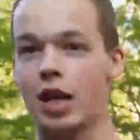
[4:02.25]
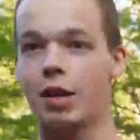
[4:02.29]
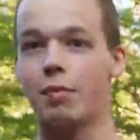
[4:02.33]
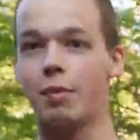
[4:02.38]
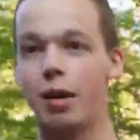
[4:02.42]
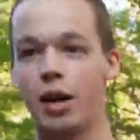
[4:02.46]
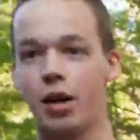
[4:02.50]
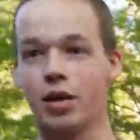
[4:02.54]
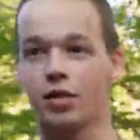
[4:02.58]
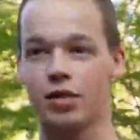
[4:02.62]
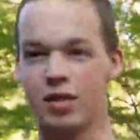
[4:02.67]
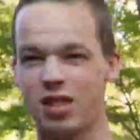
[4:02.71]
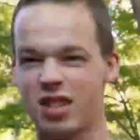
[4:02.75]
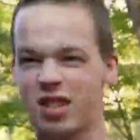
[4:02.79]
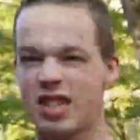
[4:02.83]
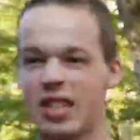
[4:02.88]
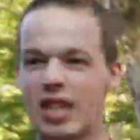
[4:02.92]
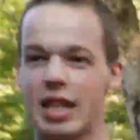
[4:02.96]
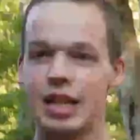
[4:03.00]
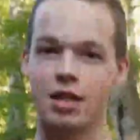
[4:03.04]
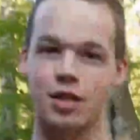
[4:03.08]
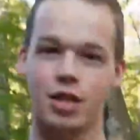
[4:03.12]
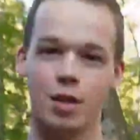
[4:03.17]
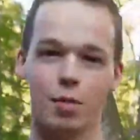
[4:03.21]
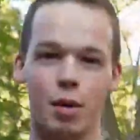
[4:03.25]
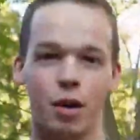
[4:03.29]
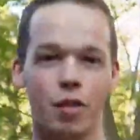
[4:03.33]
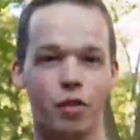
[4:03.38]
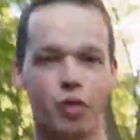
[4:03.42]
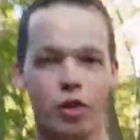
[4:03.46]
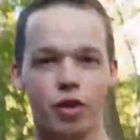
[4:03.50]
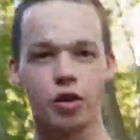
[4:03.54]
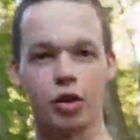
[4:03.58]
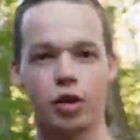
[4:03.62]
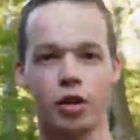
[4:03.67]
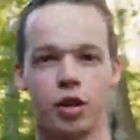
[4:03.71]
about seeing some
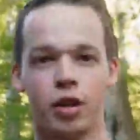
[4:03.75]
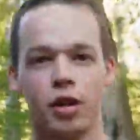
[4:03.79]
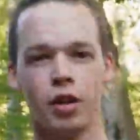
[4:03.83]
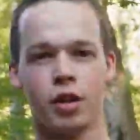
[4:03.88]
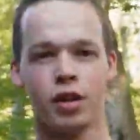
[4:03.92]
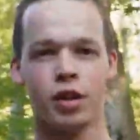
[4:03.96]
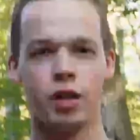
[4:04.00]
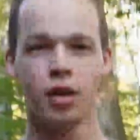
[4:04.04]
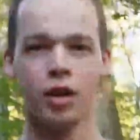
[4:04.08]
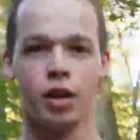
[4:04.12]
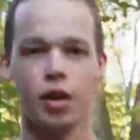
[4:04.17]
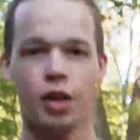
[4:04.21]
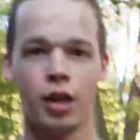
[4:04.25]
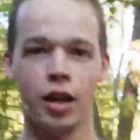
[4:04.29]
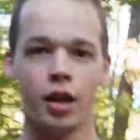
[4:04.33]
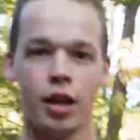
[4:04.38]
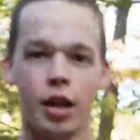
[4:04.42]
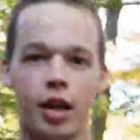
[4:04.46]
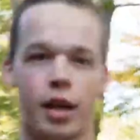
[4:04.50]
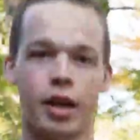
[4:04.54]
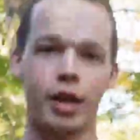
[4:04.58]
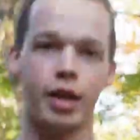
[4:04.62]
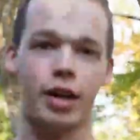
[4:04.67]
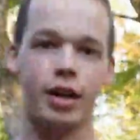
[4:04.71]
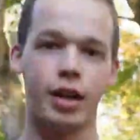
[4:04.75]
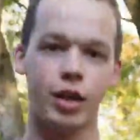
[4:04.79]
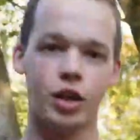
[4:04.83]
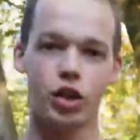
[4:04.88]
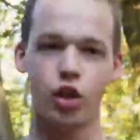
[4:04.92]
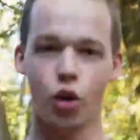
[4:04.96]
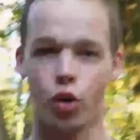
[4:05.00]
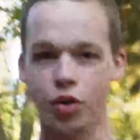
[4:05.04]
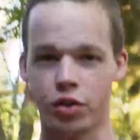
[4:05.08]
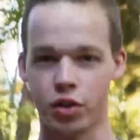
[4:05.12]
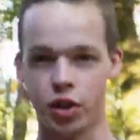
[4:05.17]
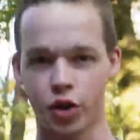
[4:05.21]
other
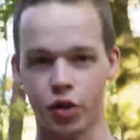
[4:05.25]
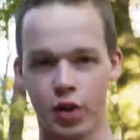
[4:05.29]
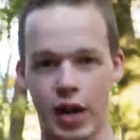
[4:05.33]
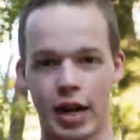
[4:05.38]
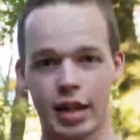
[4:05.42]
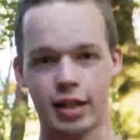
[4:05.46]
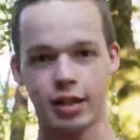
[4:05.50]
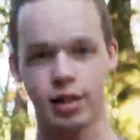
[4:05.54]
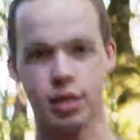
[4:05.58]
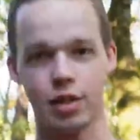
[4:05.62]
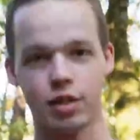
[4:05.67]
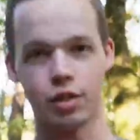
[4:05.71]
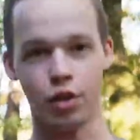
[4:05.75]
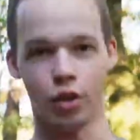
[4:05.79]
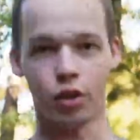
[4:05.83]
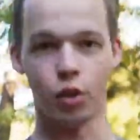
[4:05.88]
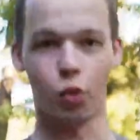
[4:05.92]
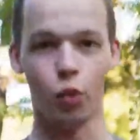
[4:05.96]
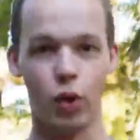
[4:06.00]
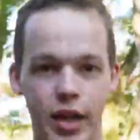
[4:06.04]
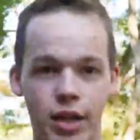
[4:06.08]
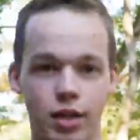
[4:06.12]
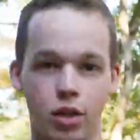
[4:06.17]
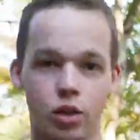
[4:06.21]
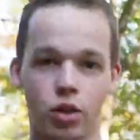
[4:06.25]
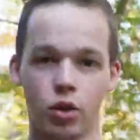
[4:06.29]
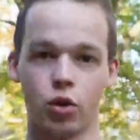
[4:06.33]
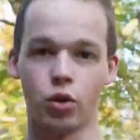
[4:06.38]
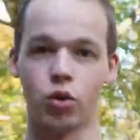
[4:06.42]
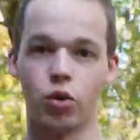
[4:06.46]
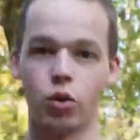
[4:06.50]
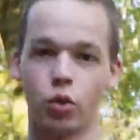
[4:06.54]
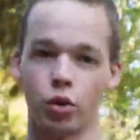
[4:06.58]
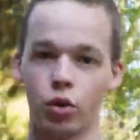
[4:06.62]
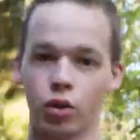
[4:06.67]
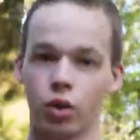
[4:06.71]
tourist attractions on the way
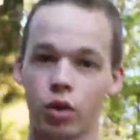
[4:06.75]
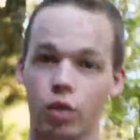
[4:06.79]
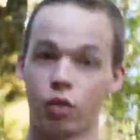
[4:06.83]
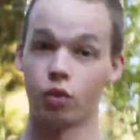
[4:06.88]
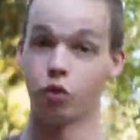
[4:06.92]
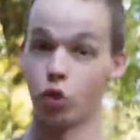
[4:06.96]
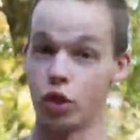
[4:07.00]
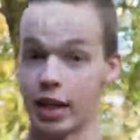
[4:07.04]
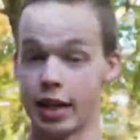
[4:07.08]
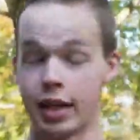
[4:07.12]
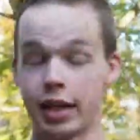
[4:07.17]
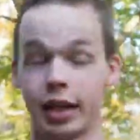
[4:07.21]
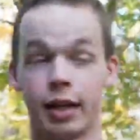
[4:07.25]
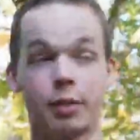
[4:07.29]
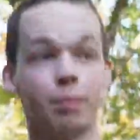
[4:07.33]
to Fuji.